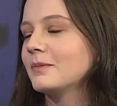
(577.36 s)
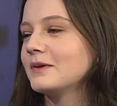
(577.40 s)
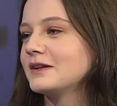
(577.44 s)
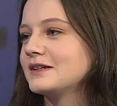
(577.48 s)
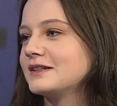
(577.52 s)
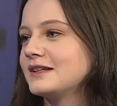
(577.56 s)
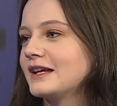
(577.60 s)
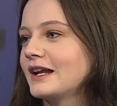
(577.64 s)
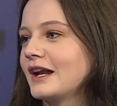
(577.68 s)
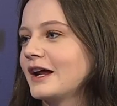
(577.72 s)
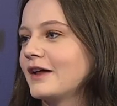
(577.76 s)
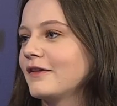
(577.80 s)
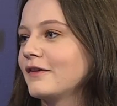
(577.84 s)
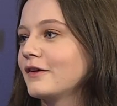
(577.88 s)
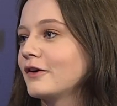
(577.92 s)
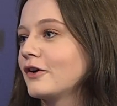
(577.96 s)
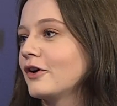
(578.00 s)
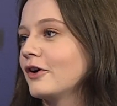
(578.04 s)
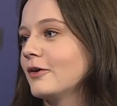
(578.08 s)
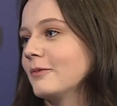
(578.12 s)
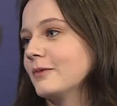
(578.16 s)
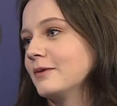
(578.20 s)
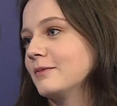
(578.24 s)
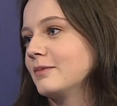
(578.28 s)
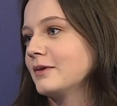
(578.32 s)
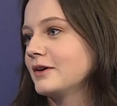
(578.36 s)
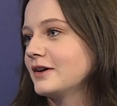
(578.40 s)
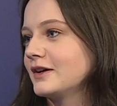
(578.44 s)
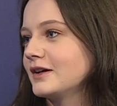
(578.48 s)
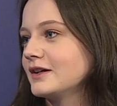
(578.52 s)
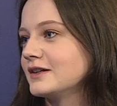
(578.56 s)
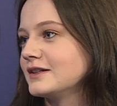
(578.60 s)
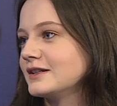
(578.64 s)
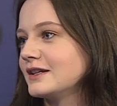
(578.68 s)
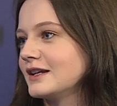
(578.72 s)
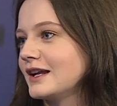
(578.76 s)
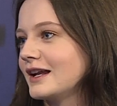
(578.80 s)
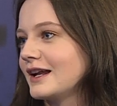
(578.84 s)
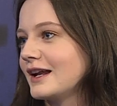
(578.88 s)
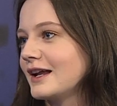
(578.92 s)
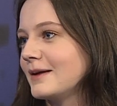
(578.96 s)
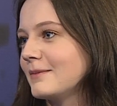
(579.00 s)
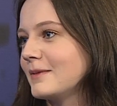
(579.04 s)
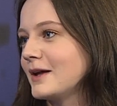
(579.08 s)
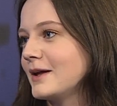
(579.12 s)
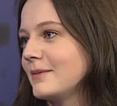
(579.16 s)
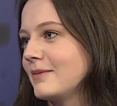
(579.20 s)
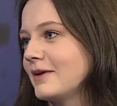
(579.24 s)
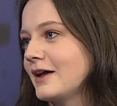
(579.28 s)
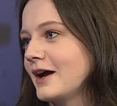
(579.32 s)
see, like, the common person and, like,
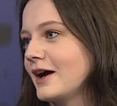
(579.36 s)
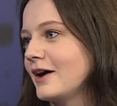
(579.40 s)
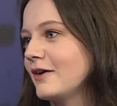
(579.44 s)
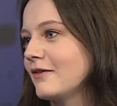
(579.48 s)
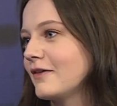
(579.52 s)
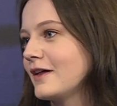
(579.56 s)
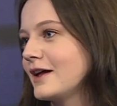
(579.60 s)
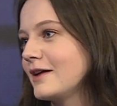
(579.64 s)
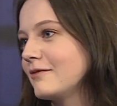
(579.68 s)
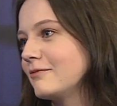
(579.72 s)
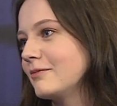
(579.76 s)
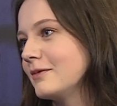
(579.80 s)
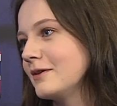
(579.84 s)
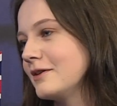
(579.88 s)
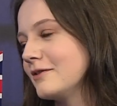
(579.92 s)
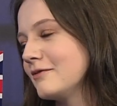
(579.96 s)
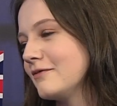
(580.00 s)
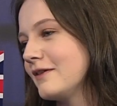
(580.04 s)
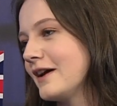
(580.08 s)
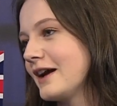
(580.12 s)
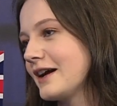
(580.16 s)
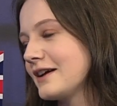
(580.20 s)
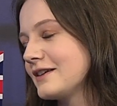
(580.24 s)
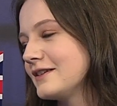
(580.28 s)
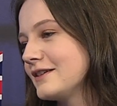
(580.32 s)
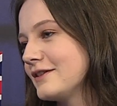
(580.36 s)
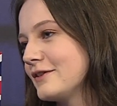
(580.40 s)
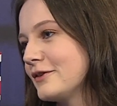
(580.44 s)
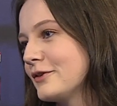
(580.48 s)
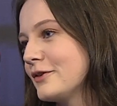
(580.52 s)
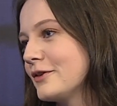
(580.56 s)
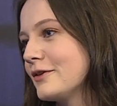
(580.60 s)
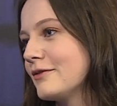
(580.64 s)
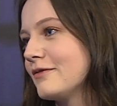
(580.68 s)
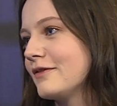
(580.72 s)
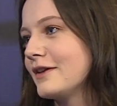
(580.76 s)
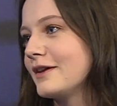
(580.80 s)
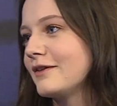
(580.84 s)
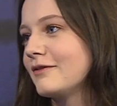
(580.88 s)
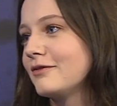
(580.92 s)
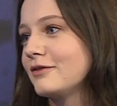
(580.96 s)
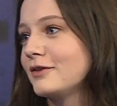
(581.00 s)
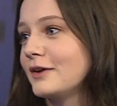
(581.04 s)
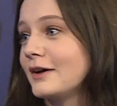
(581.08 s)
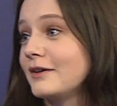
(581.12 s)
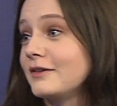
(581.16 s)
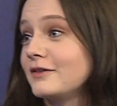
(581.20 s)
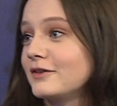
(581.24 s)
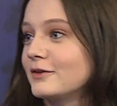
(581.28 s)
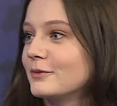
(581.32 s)
maybe how they've been affected, or if they've
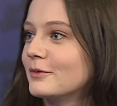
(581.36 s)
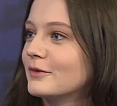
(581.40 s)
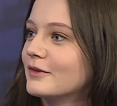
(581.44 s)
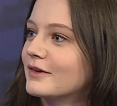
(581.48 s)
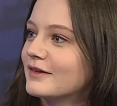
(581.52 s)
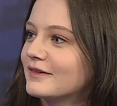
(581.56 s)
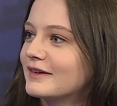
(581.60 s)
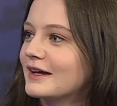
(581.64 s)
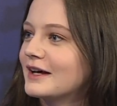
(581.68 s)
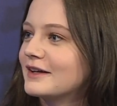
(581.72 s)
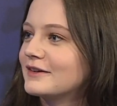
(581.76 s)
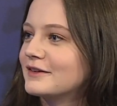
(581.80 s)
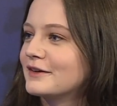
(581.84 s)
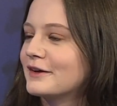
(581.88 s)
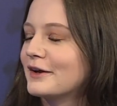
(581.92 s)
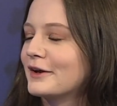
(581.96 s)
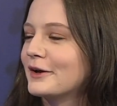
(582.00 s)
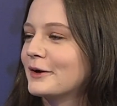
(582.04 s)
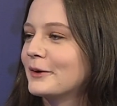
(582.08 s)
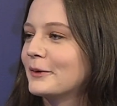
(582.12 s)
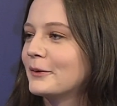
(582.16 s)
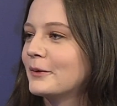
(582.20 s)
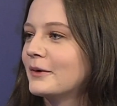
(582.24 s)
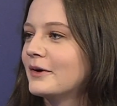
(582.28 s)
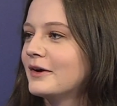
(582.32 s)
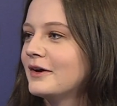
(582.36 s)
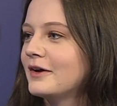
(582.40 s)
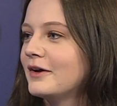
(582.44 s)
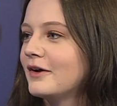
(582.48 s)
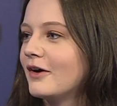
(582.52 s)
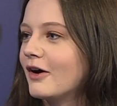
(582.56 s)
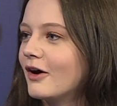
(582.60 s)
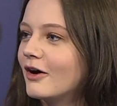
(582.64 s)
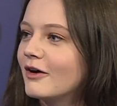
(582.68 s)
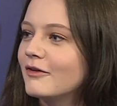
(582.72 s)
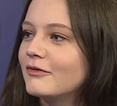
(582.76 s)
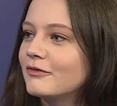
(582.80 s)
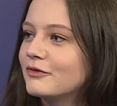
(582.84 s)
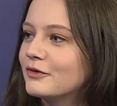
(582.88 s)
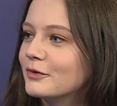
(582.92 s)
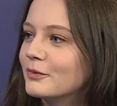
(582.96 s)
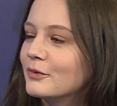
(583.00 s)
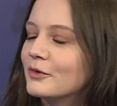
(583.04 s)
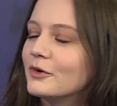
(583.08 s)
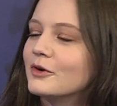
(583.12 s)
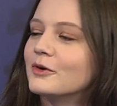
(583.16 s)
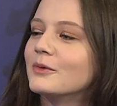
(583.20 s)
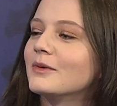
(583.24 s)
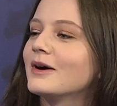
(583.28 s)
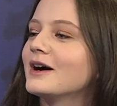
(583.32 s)
had someone that's had to go off to
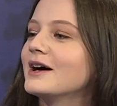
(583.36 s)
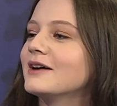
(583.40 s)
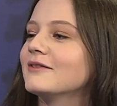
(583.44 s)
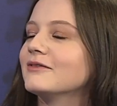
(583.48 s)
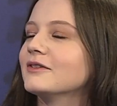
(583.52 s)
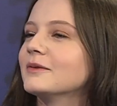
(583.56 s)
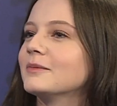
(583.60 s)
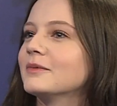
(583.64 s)
war, whatever.